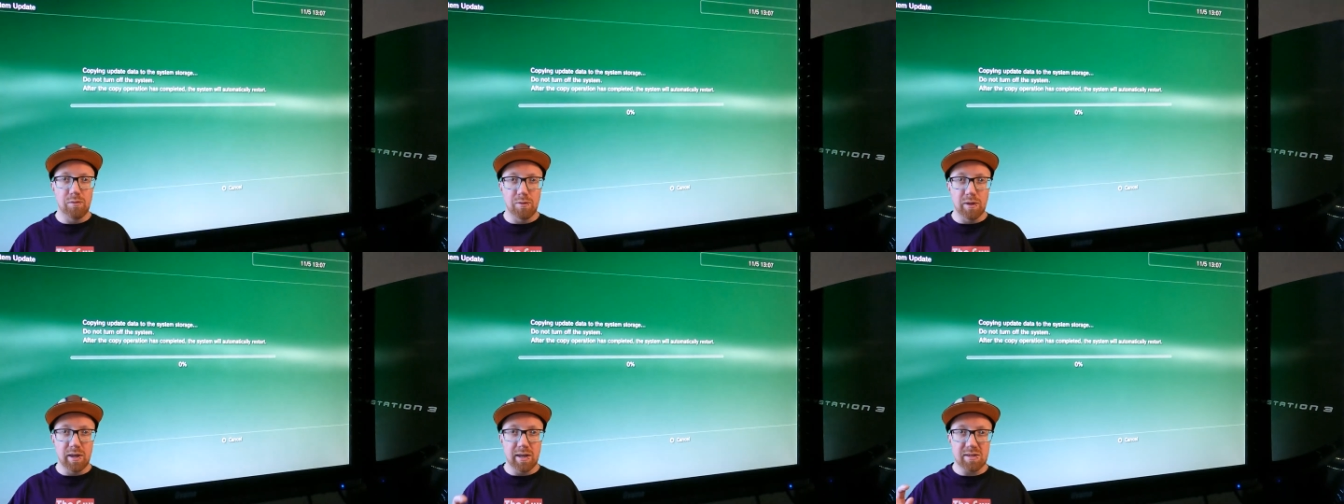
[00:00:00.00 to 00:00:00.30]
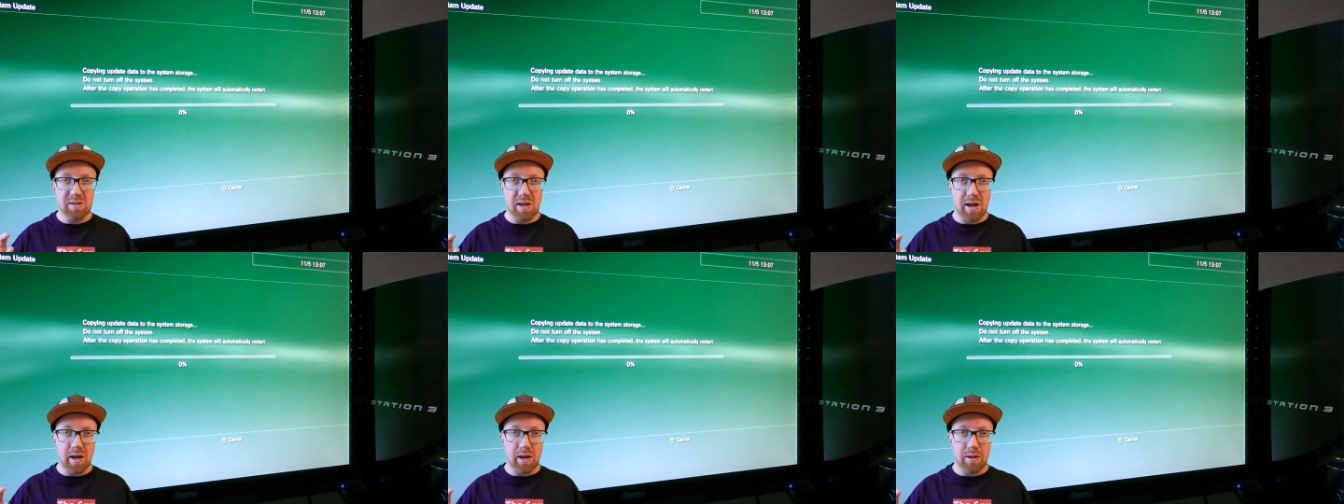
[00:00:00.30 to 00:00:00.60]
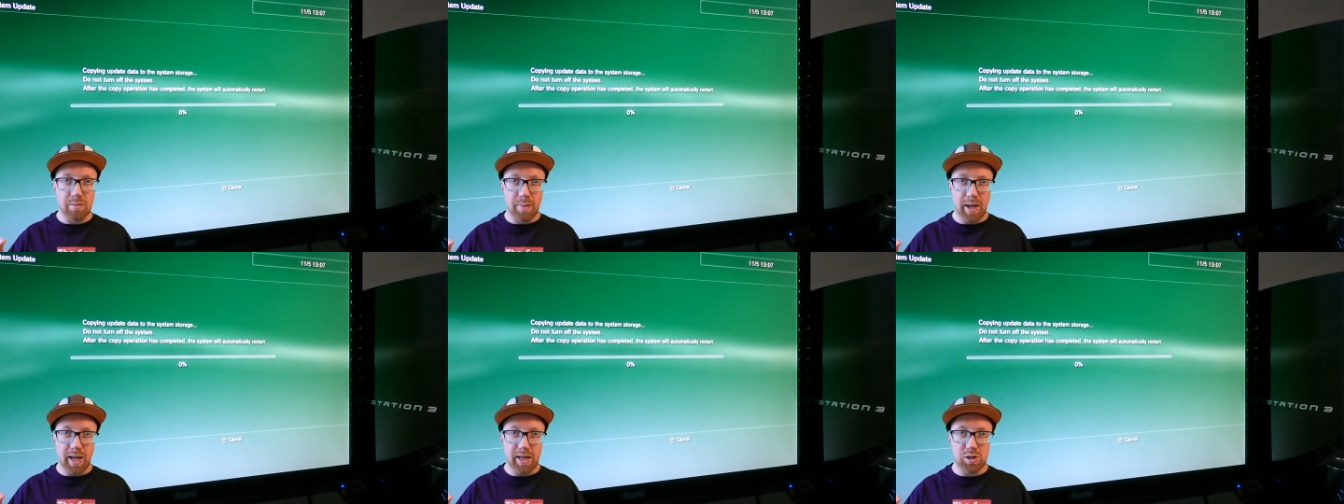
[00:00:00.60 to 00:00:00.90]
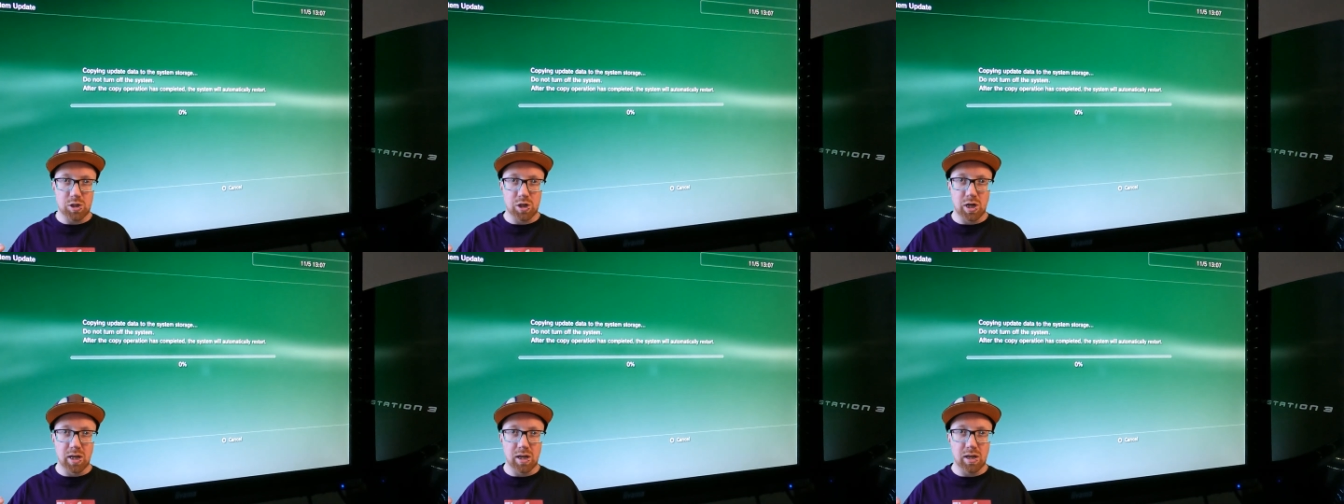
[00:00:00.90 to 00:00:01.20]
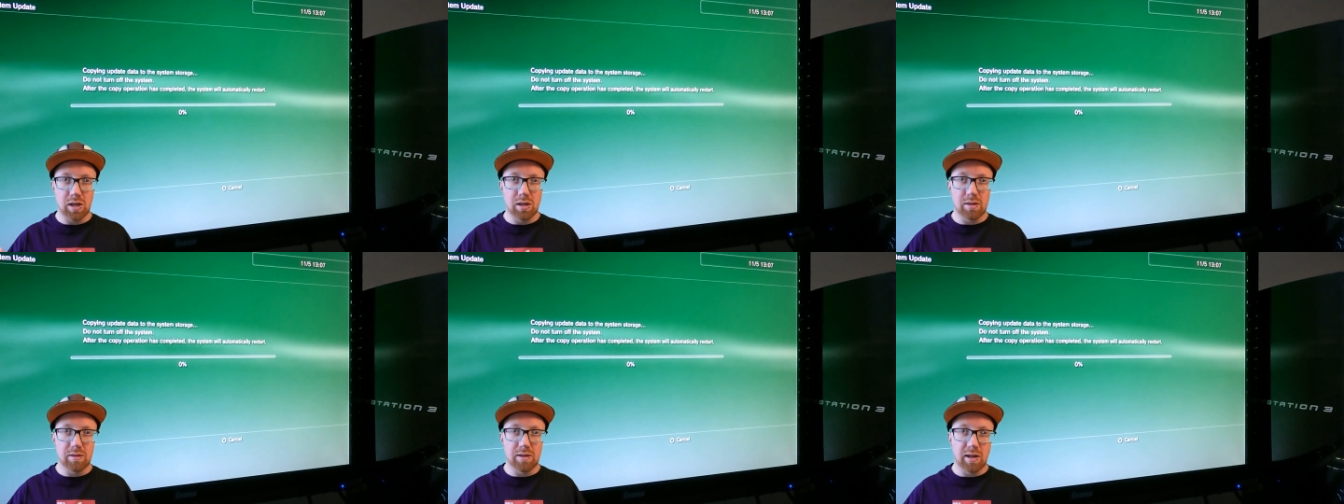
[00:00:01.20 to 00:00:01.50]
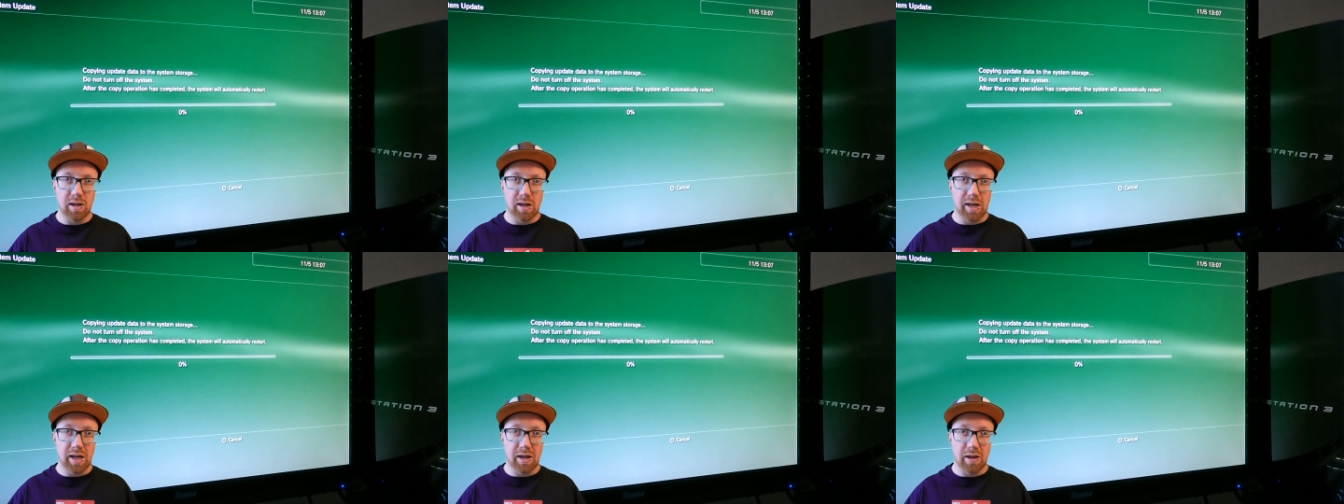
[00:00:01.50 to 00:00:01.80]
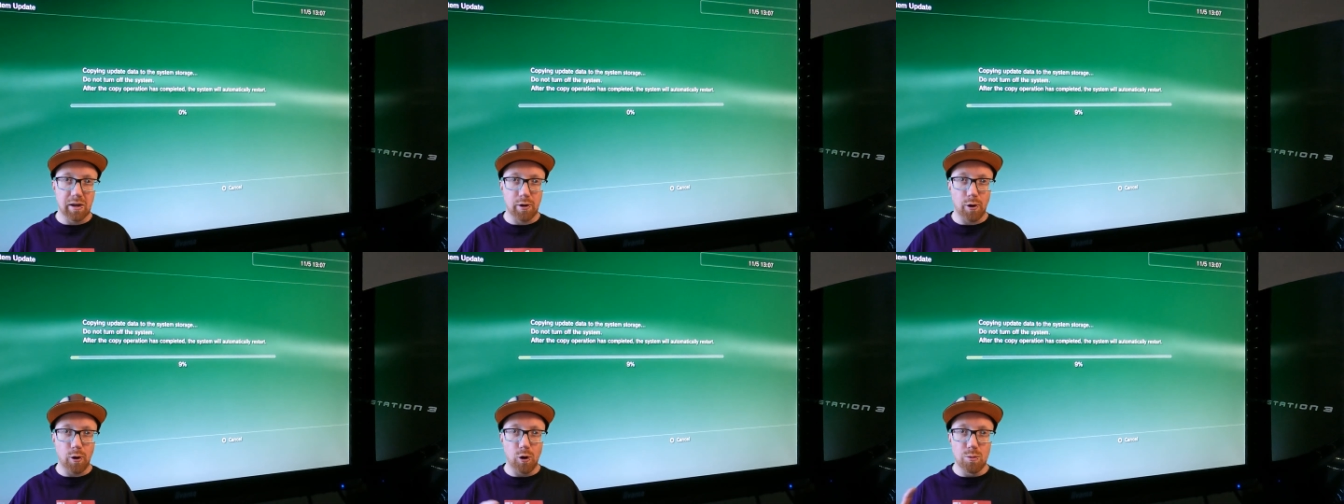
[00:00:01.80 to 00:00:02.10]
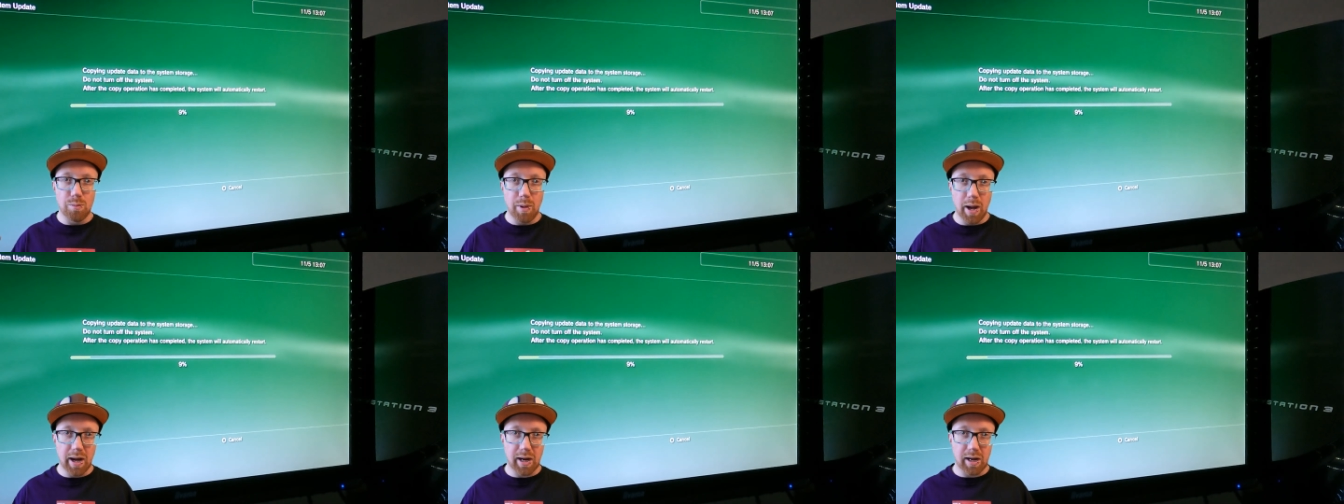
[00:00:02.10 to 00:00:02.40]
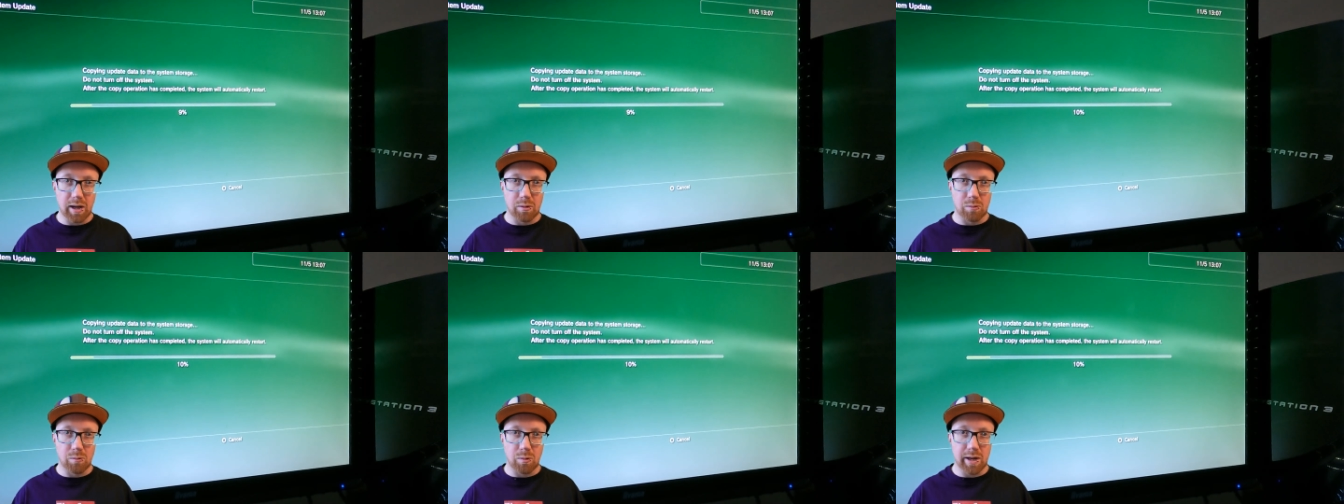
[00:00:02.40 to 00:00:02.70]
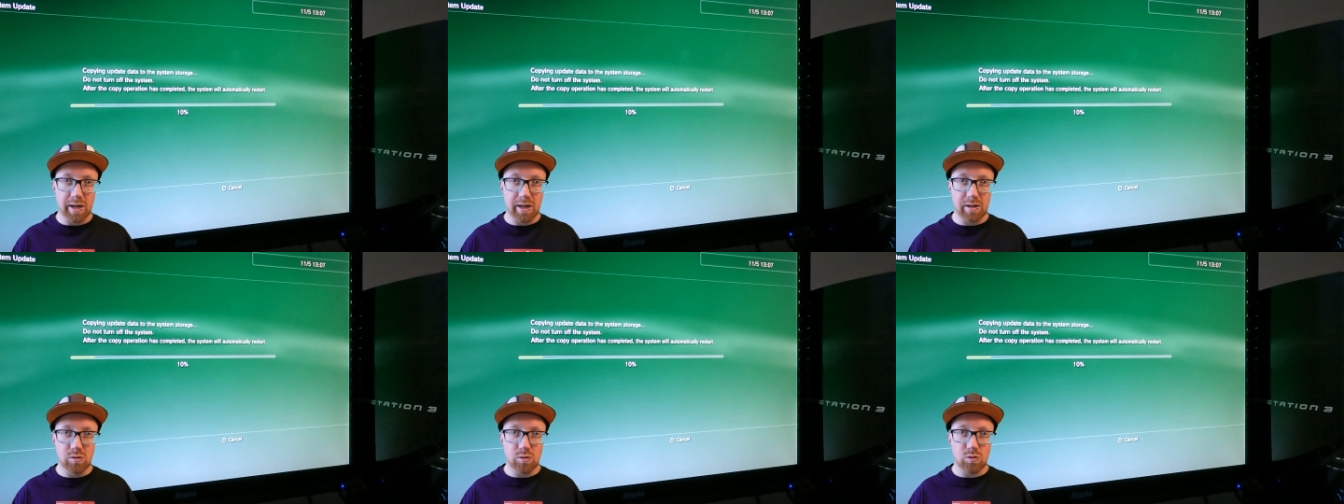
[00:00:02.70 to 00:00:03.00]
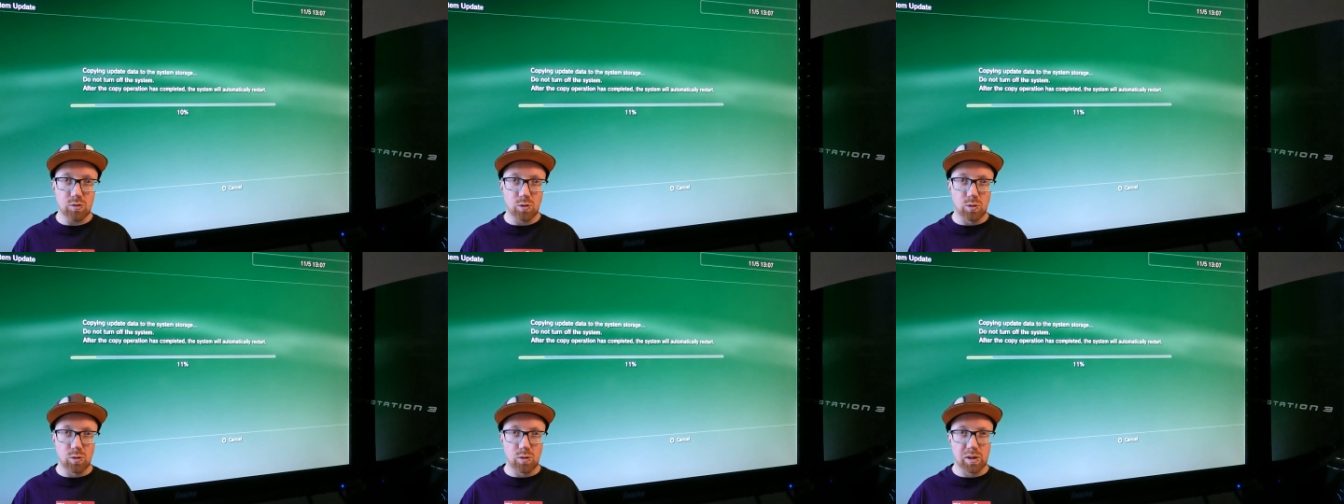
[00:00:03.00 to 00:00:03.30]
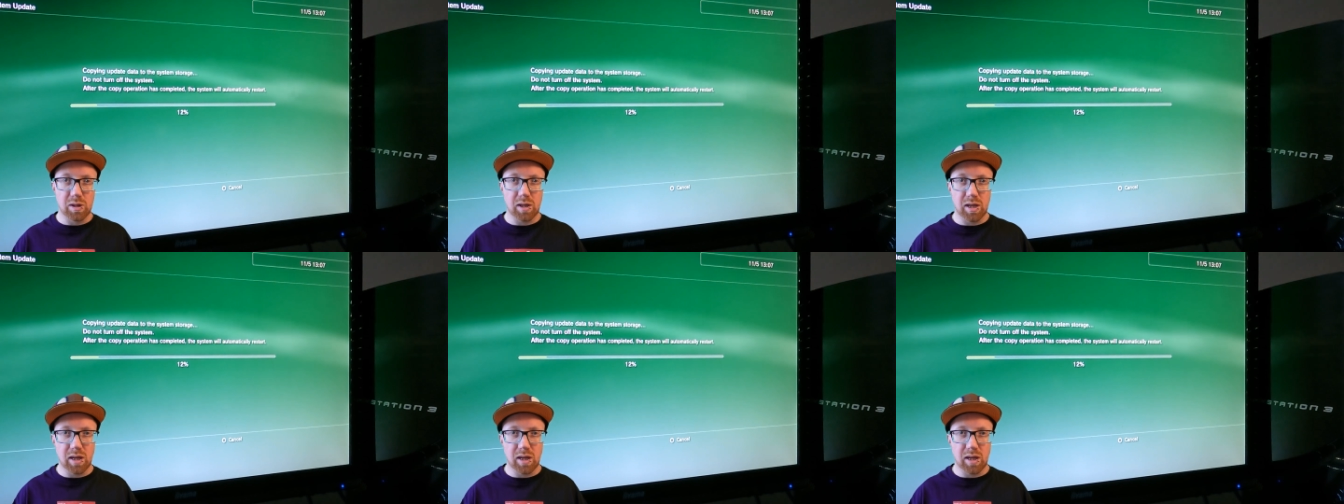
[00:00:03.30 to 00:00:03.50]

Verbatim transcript: If these aren't matching, then you need to go back and reinstall